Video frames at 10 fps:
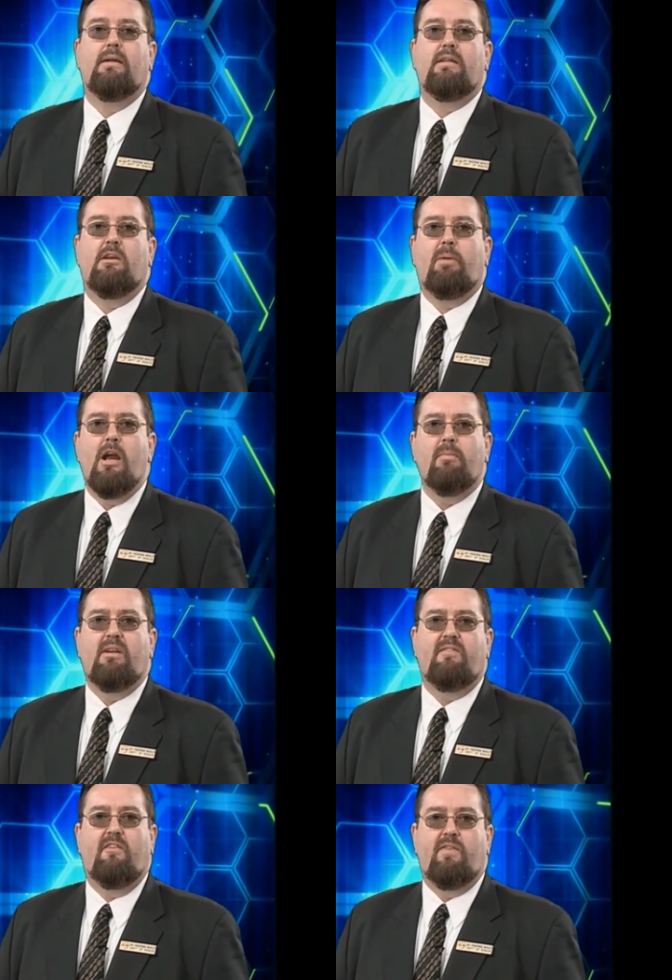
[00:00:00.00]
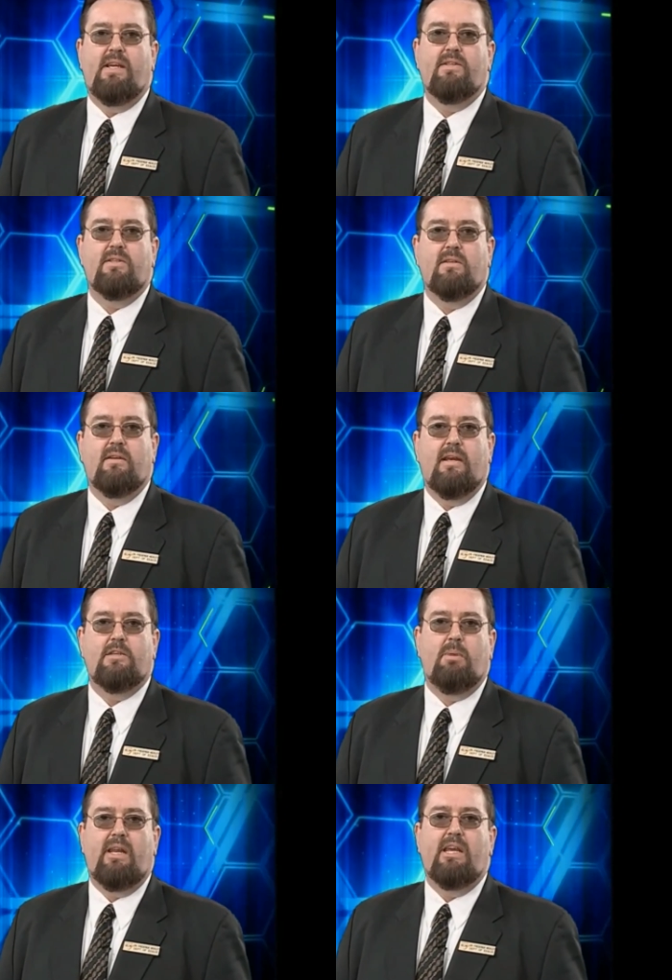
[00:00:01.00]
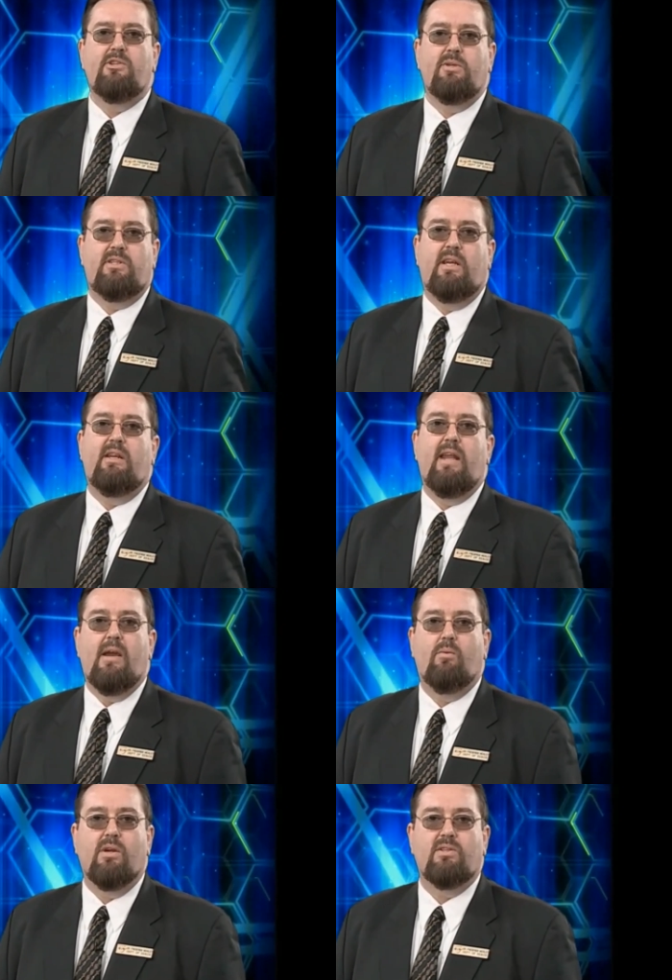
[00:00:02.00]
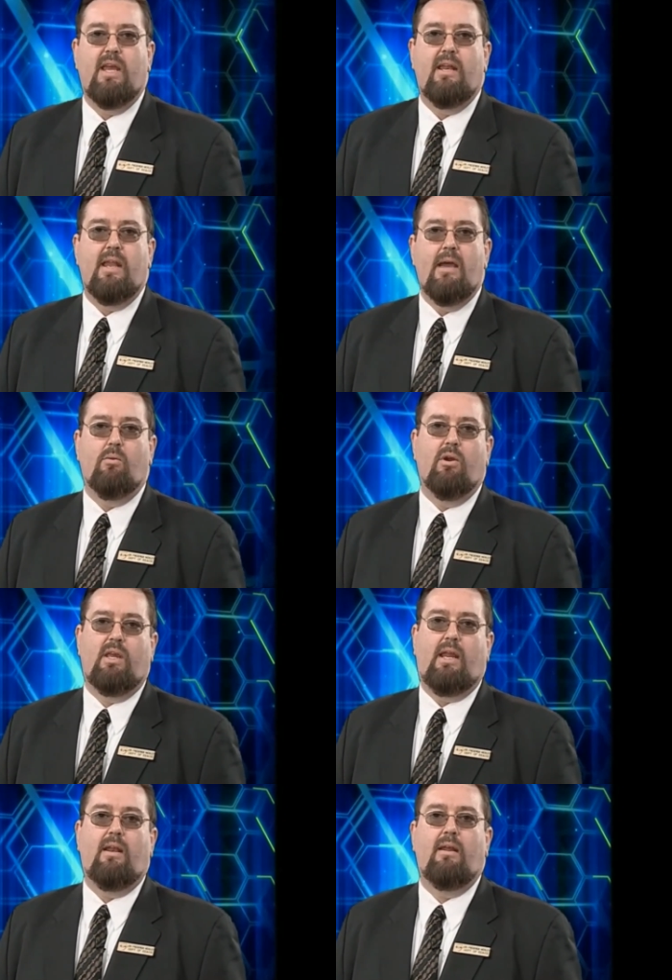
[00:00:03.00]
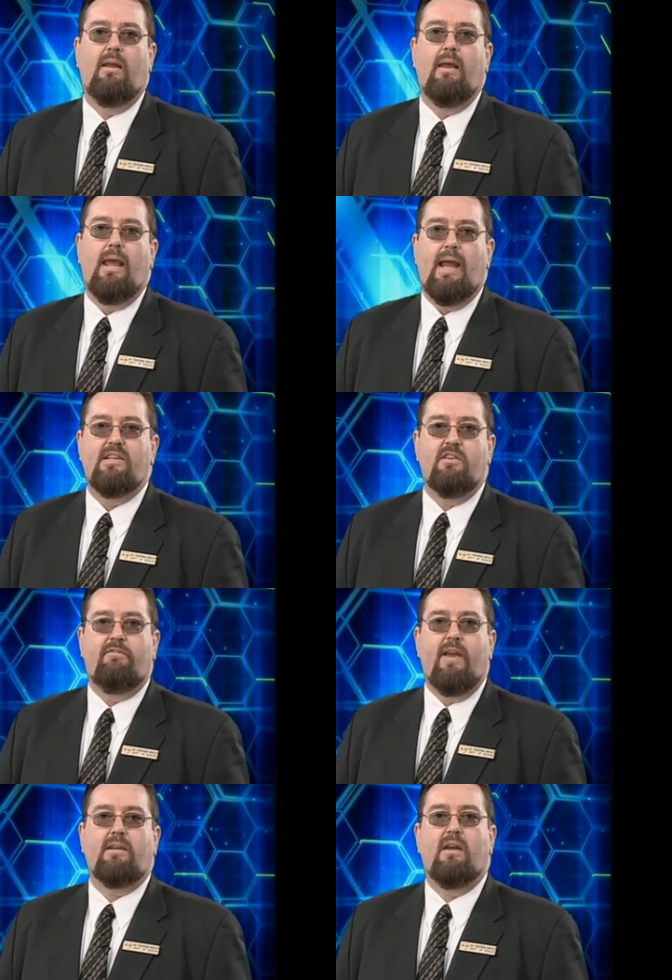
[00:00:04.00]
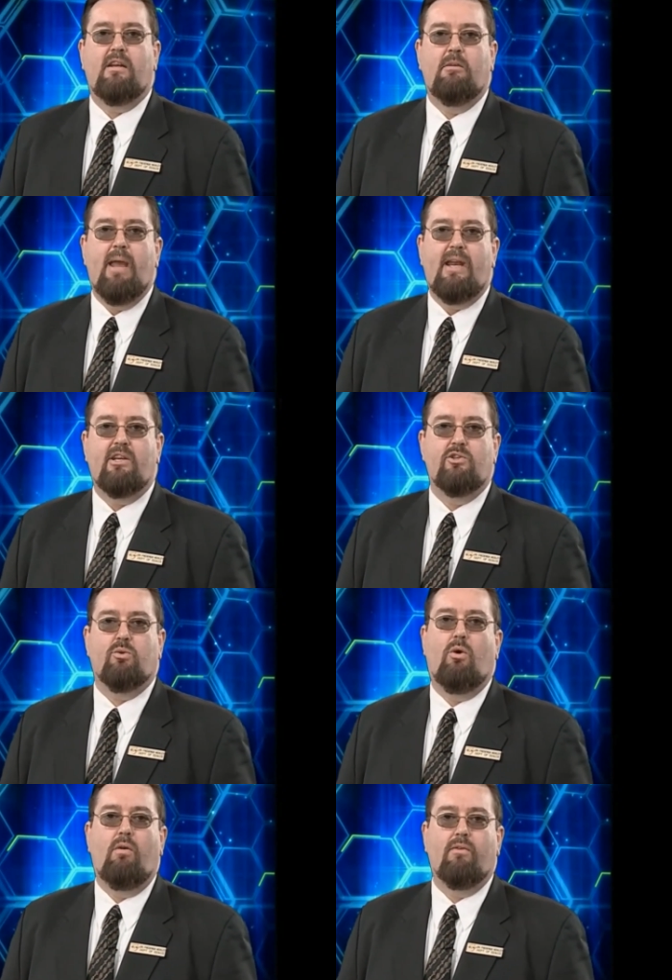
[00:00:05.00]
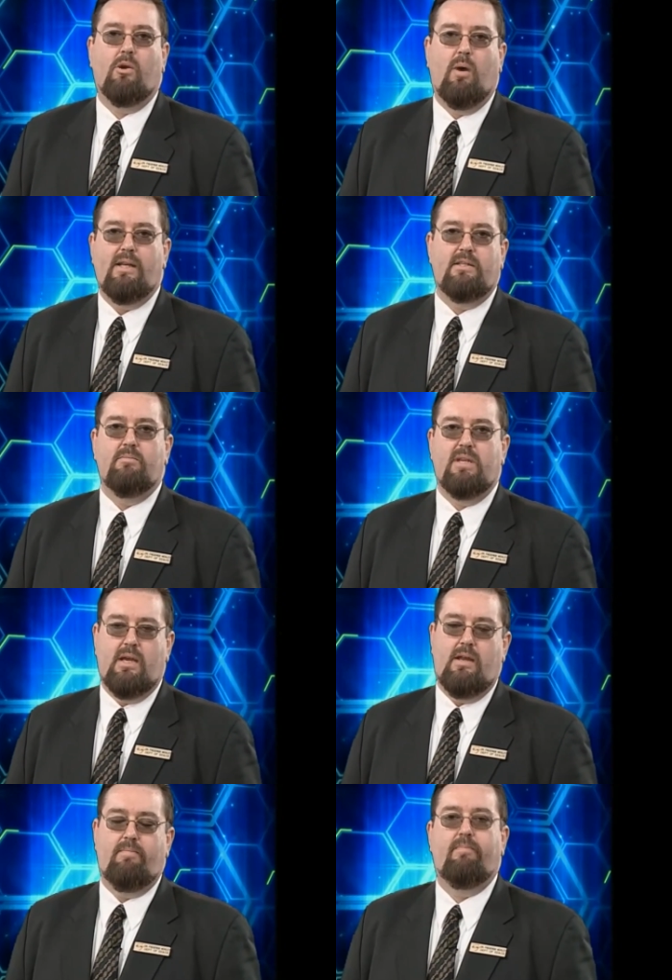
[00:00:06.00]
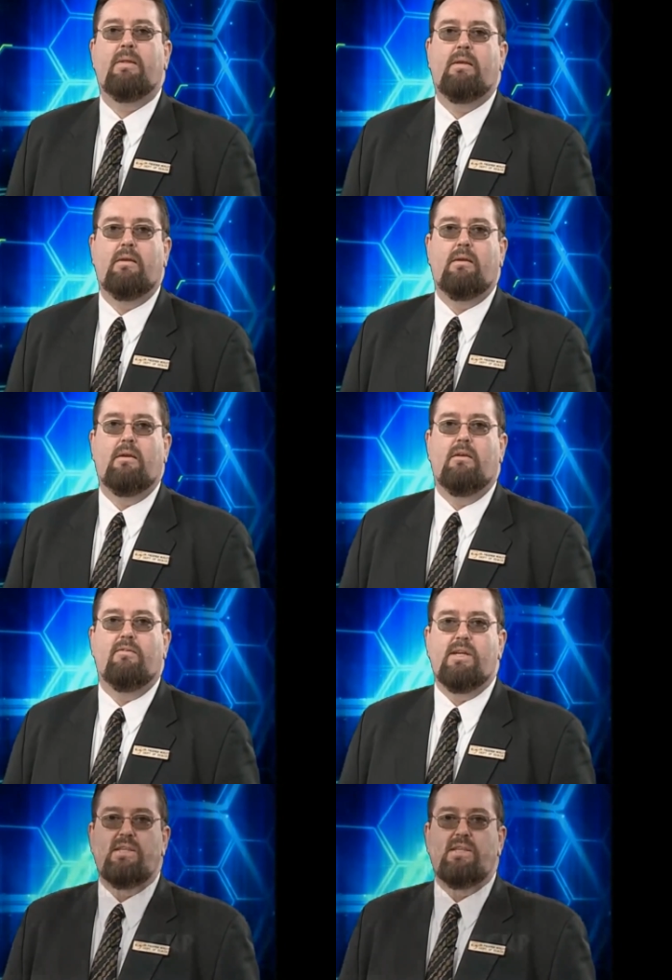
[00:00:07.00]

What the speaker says: The Department of Defense has been interested in networks and networking and its effect on command and control for quite some time. For